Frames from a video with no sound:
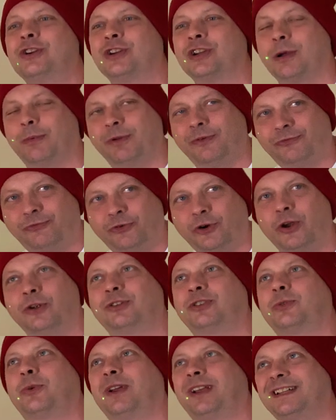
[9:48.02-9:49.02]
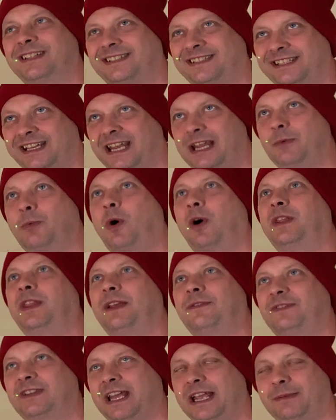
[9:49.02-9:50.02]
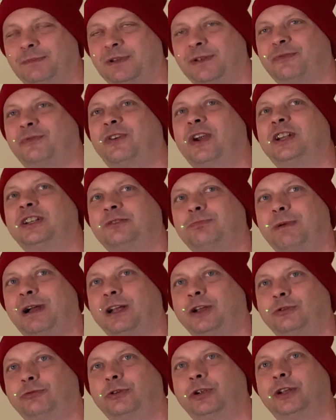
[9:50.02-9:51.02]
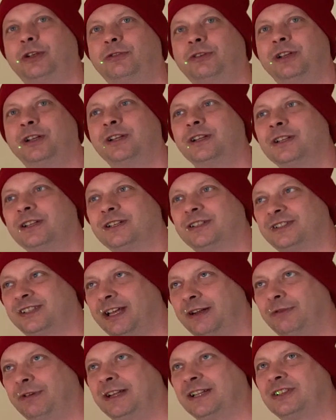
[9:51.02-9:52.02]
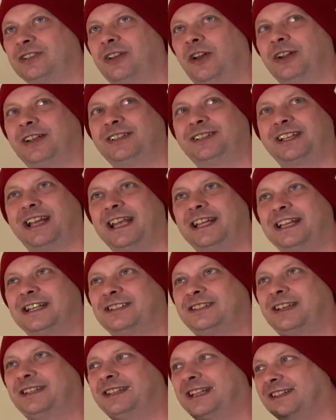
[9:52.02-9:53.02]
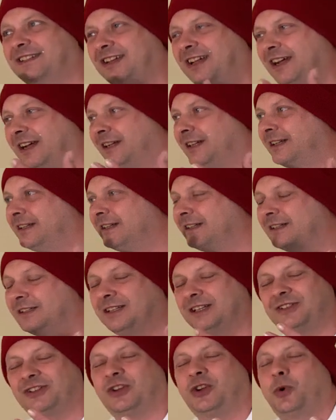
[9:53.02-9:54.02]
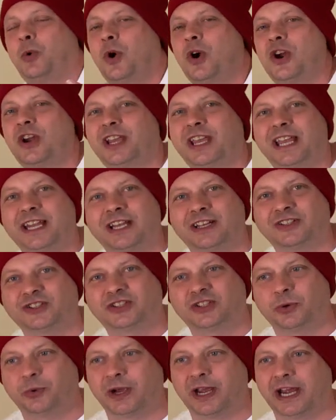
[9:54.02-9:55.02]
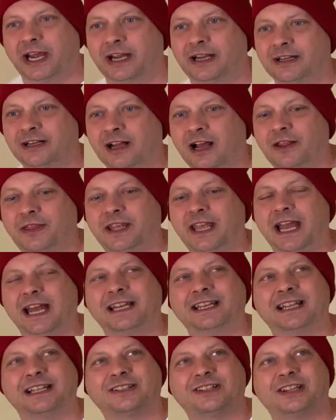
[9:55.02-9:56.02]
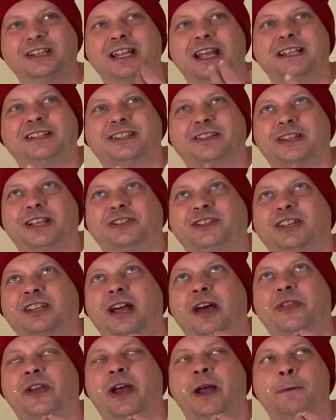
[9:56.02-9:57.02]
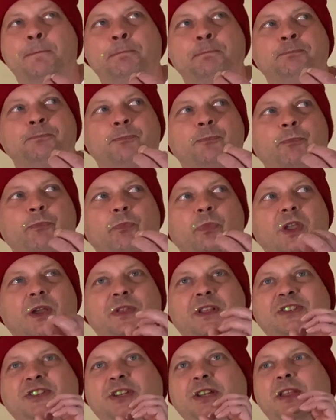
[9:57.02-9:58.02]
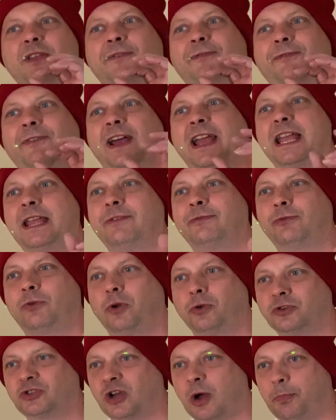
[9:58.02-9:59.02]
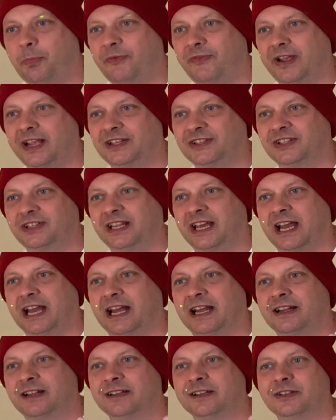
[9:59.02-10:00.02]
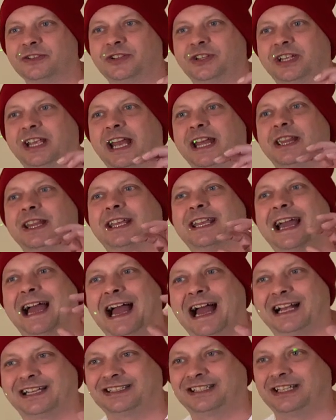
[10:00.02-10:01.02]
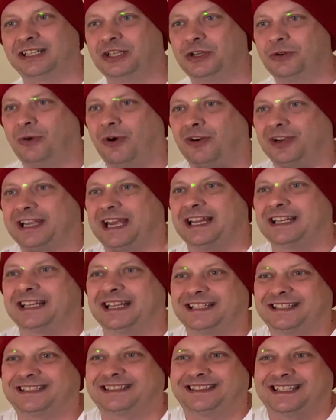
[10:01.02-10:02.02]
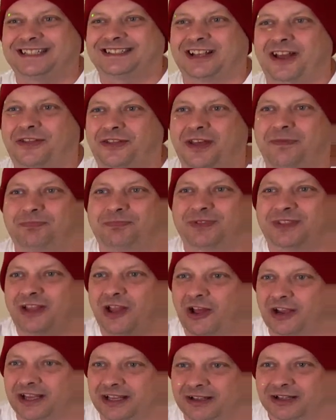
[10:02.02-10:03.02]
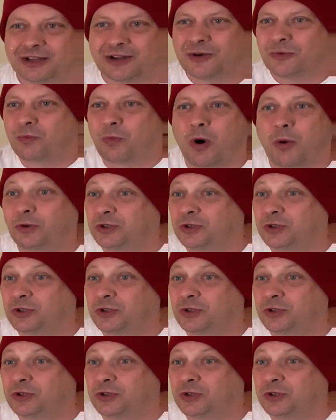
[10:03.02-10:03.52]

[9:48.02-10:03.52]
coming through, so I can see why they've named it French macaroon because there is, like I say, there's a, there's a there's a quirkiness to it at the end. There's, there's, there's another there's another flavour on top of it, isn't there? So you're getting the gas, then you are getting this this other like what